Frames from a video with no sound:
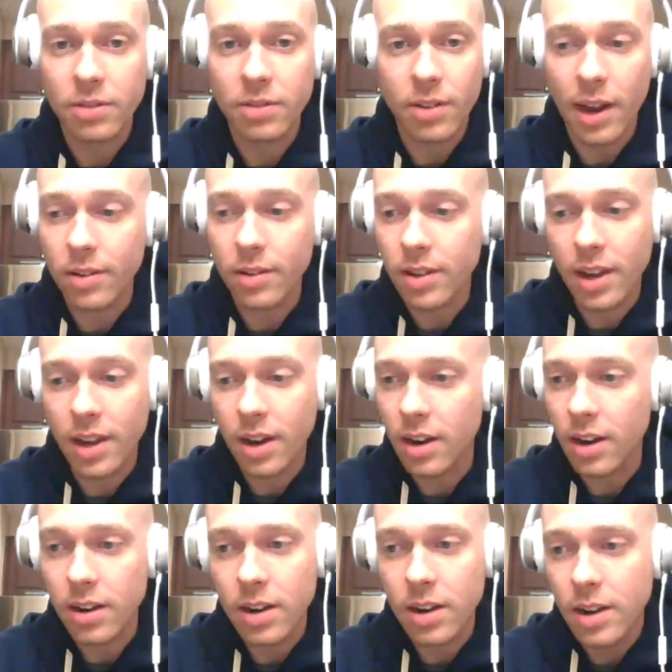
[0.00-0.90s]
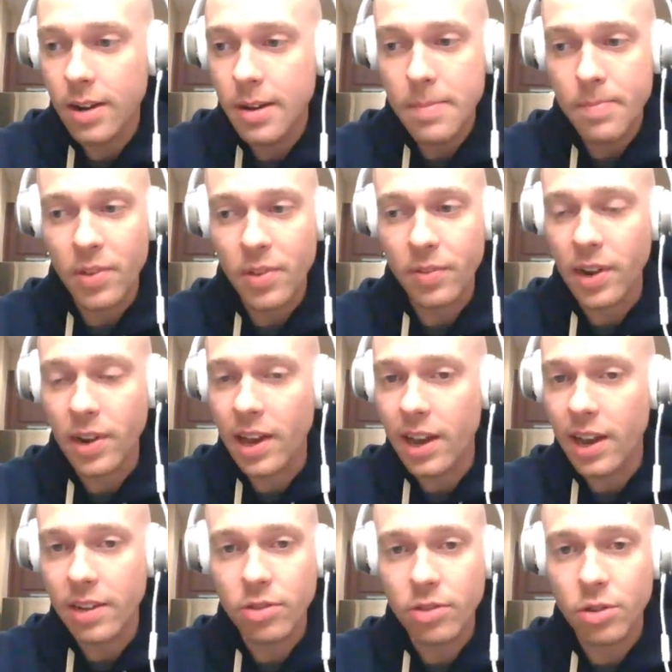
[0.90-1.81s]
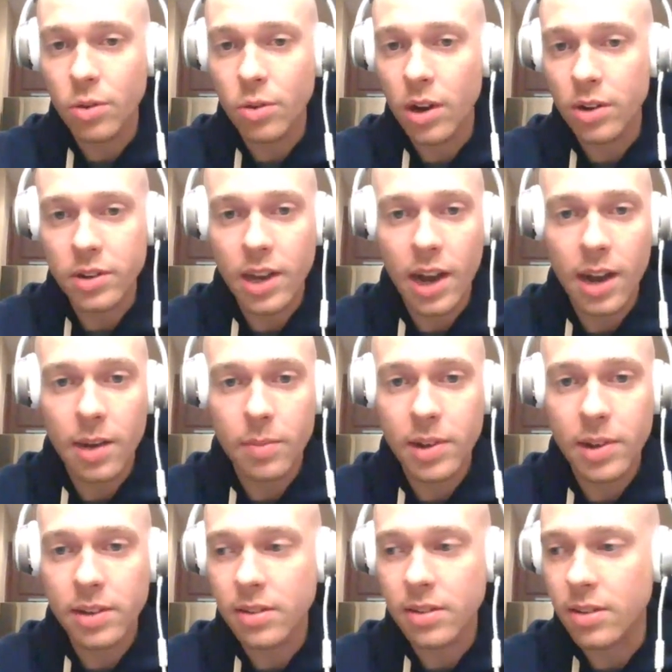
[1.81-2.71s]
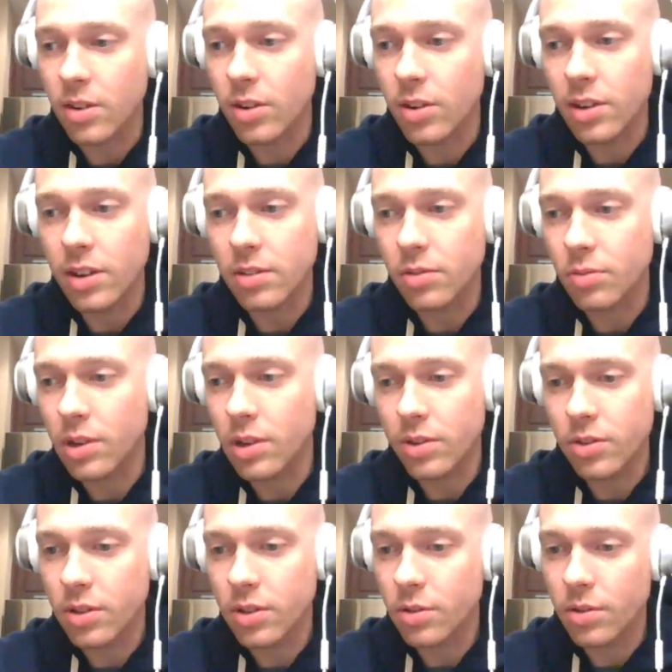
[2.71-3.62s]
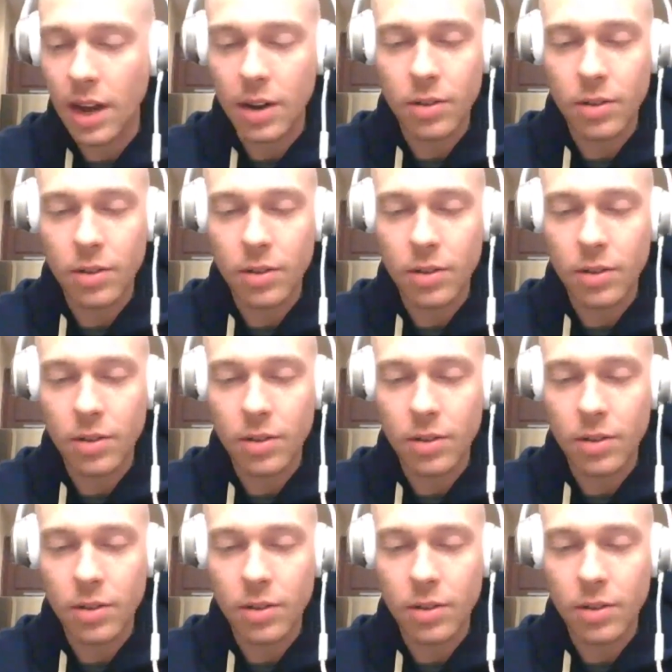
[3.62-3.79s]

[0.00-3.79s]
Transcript: So I don't care if it has 200 comments on it, 300.